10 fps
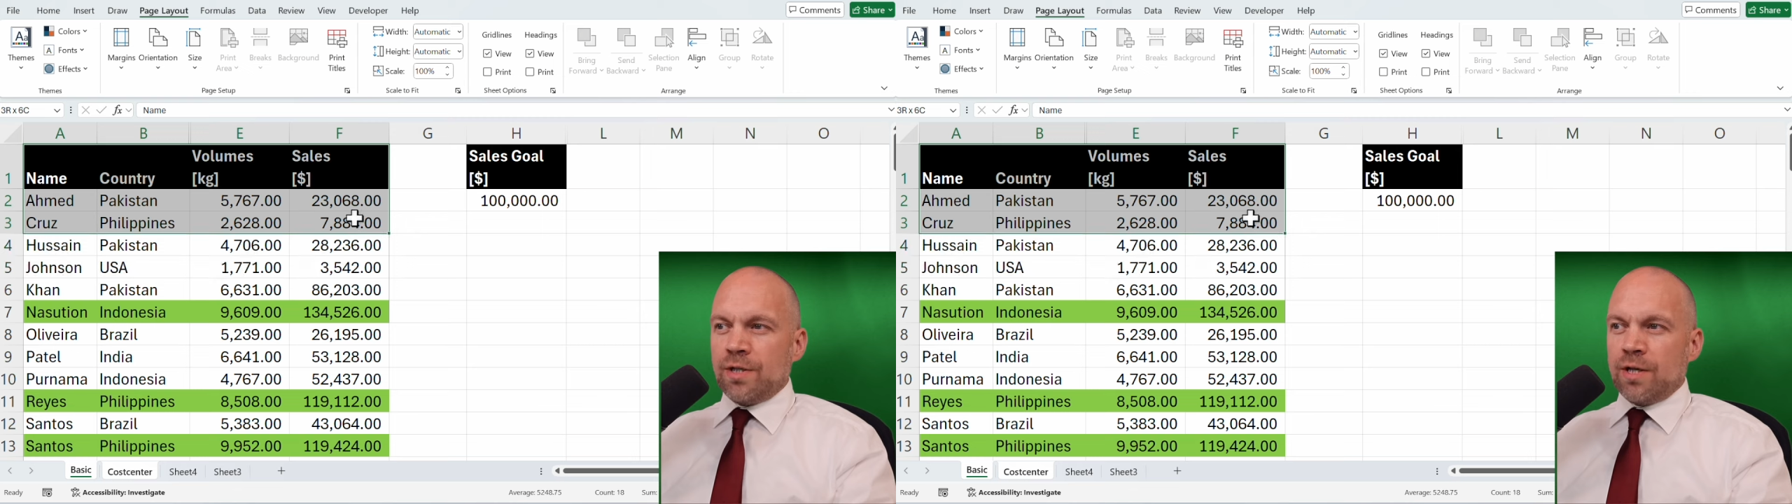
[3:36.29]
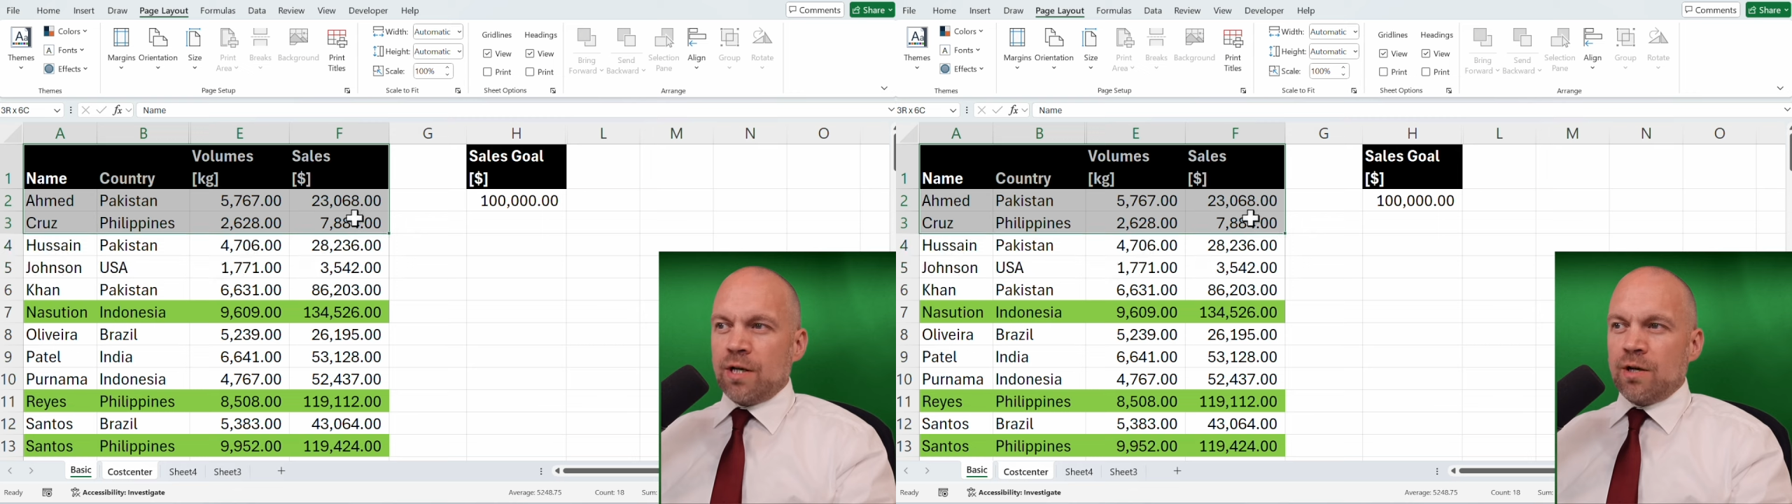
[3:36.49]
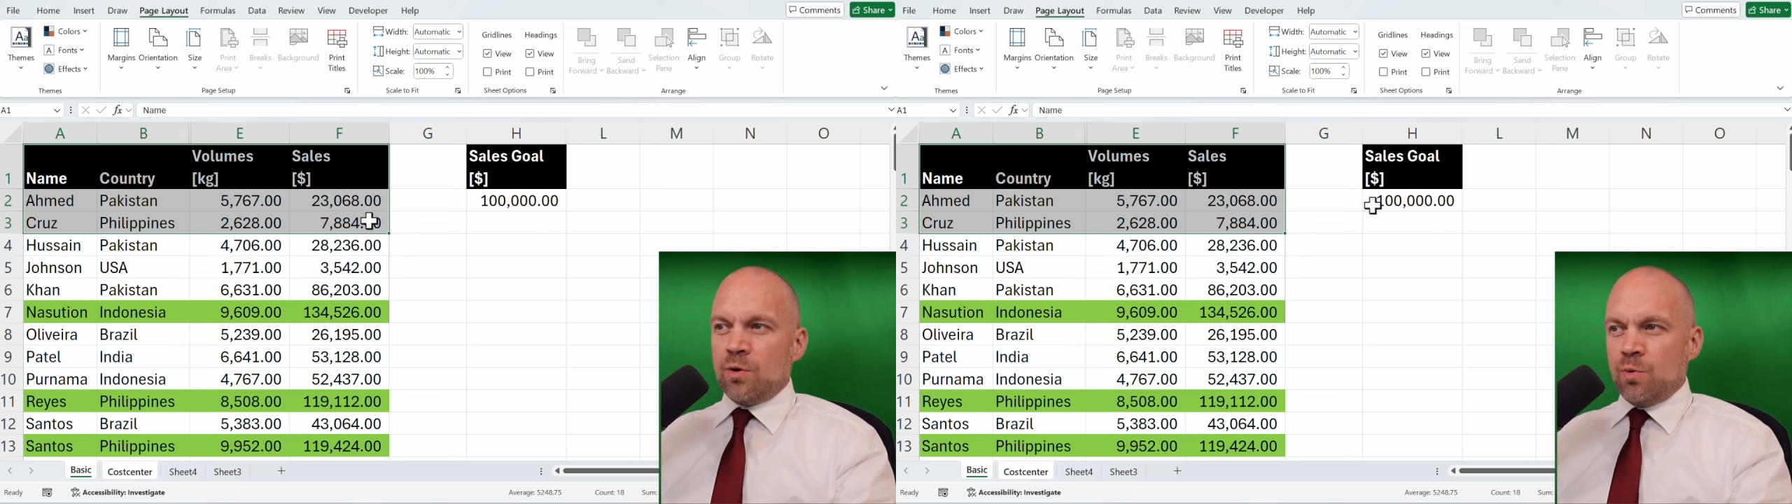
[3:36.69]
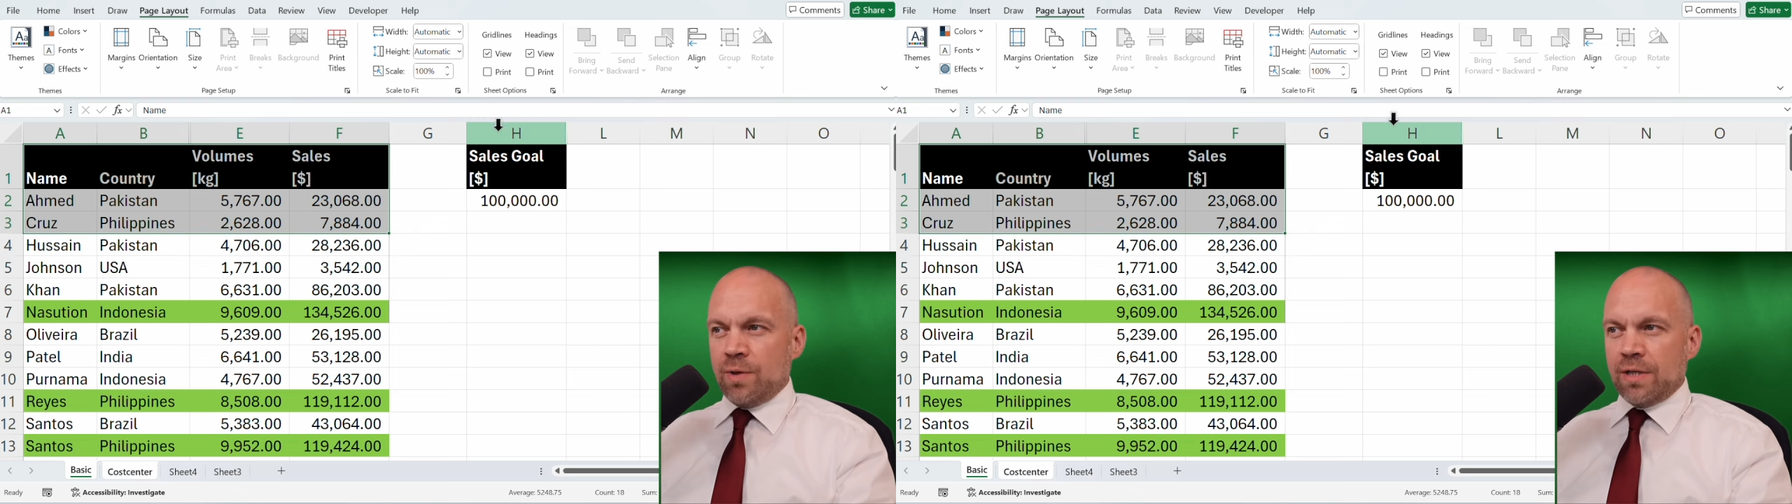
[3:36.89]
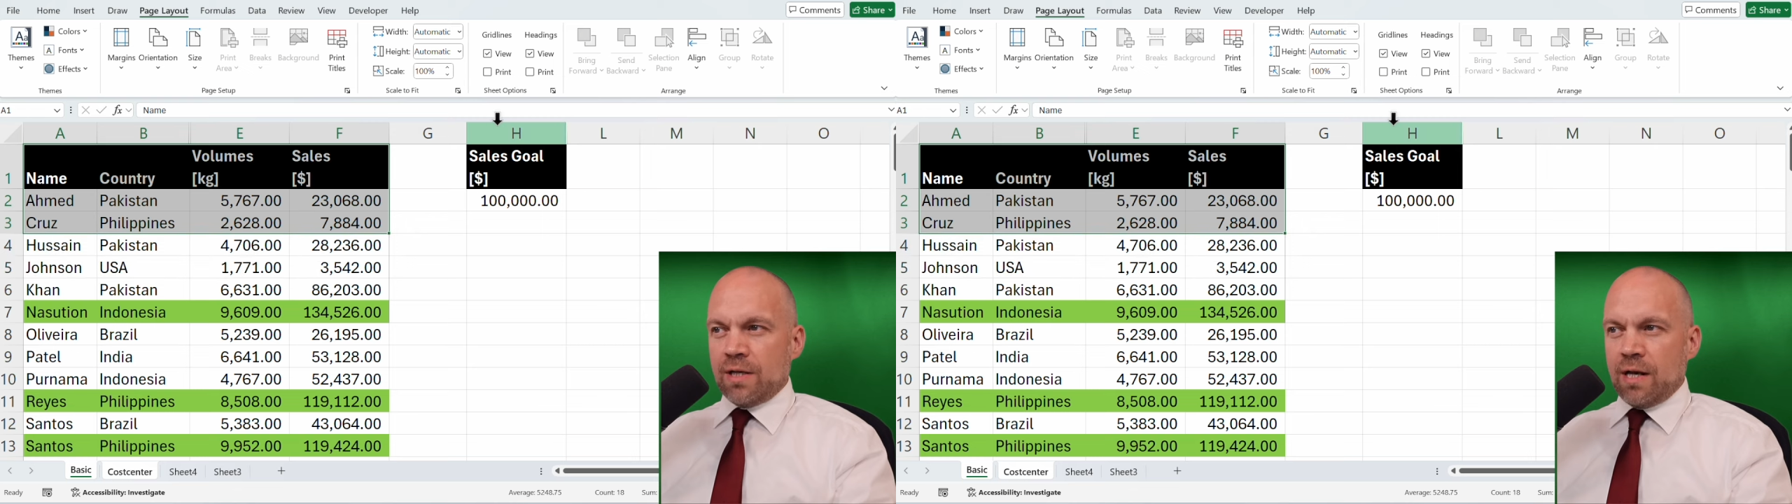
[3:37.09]
the
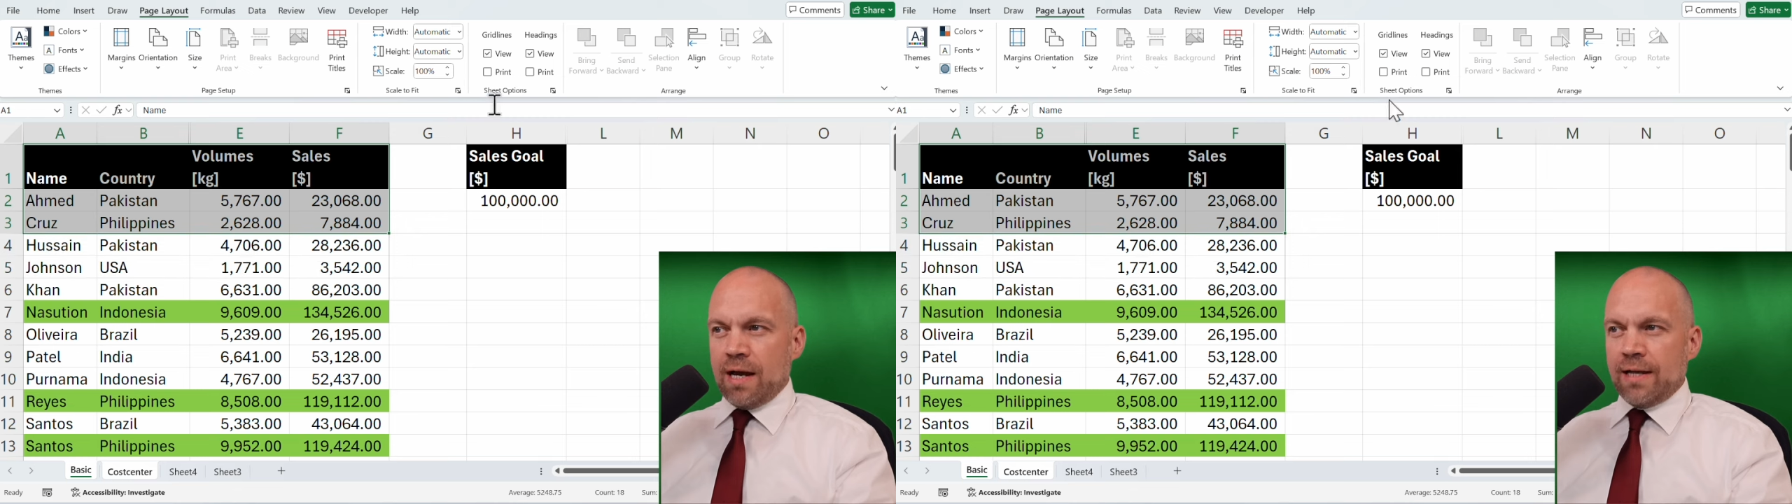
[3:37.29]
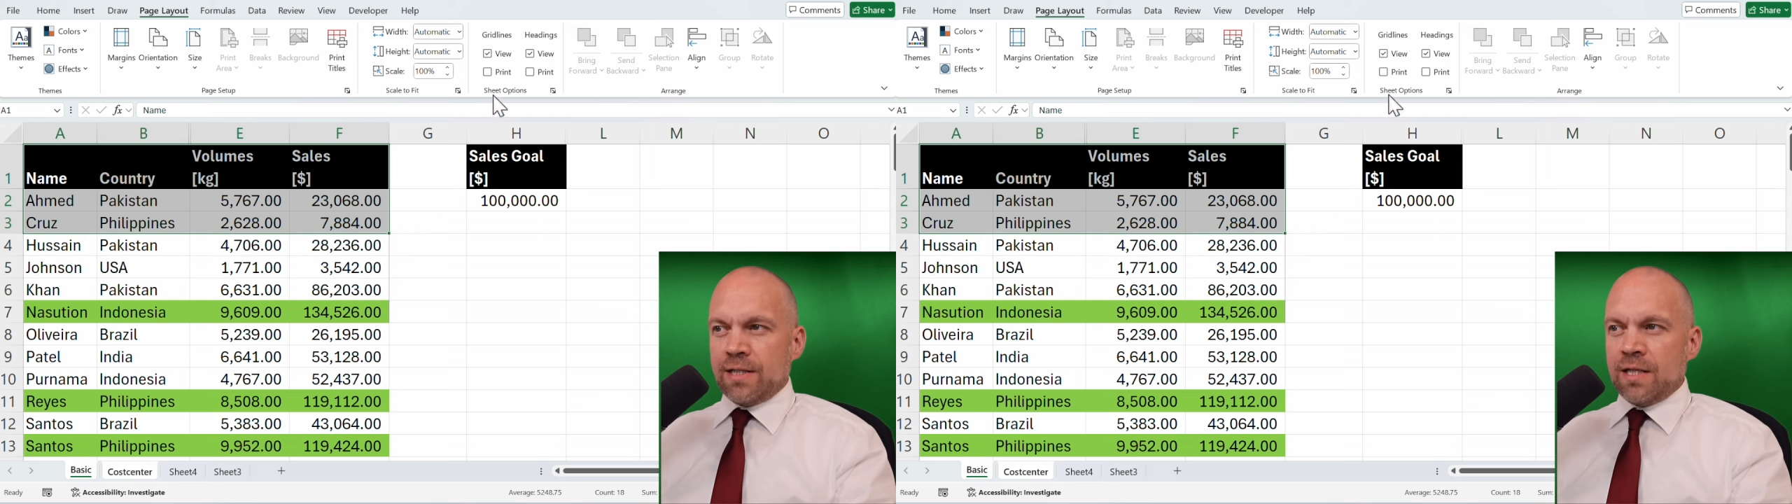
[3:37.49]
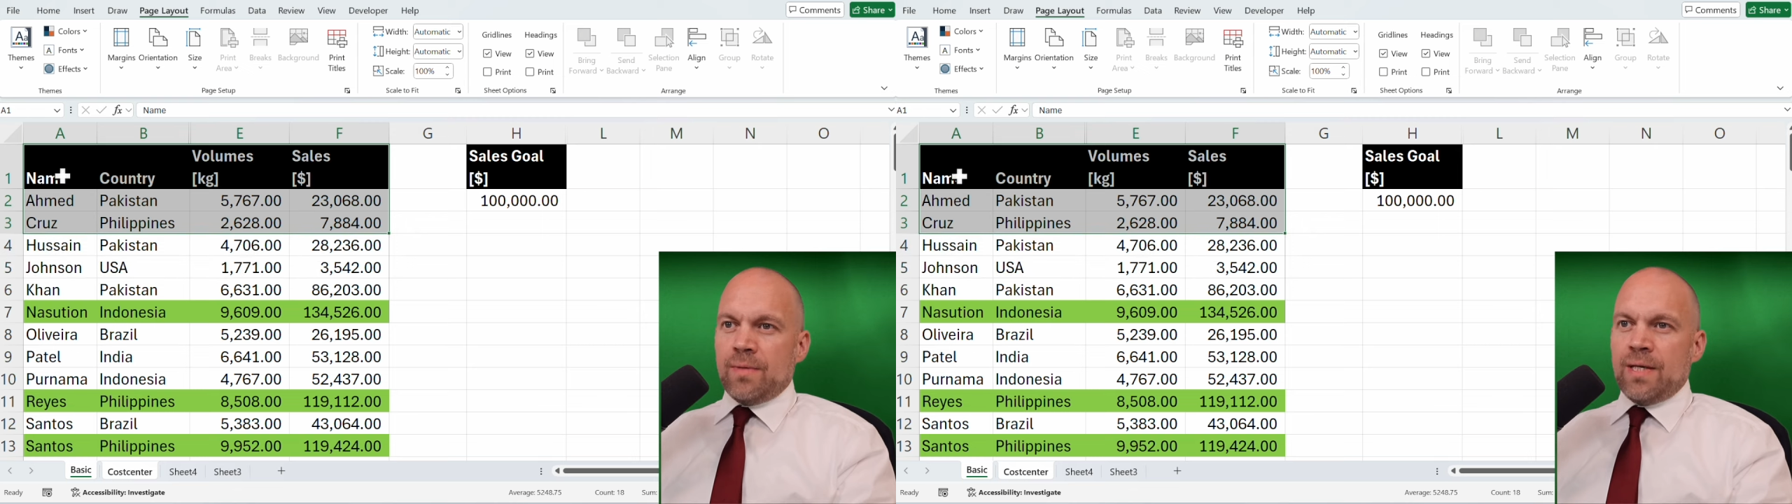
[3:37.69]
grid lines.